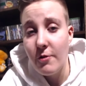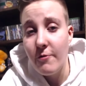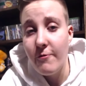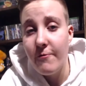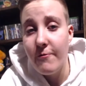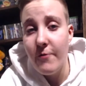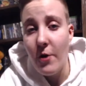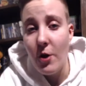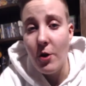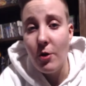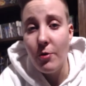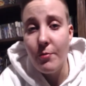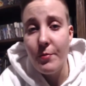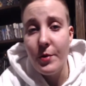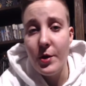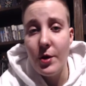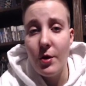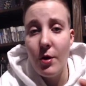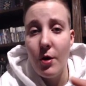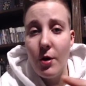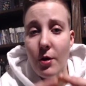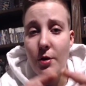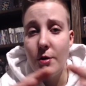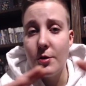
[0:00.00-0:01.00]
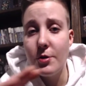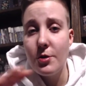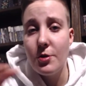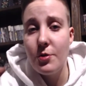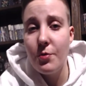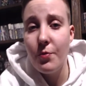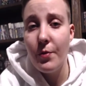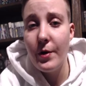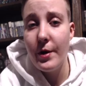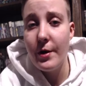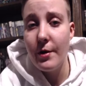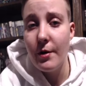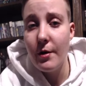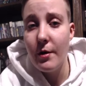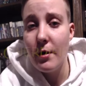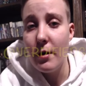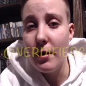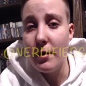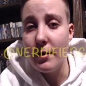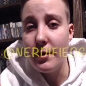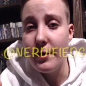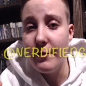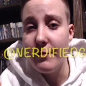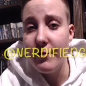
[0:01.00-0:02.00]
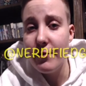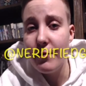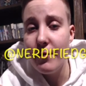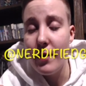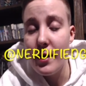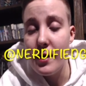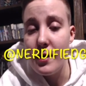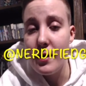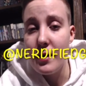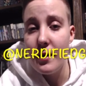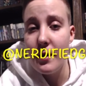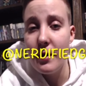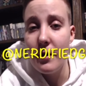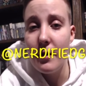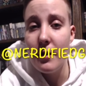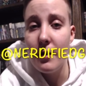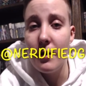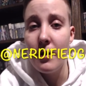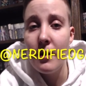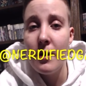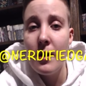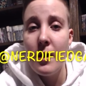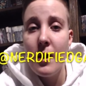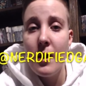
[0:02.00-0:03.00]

follow me on Twitter. I'll leave it right here.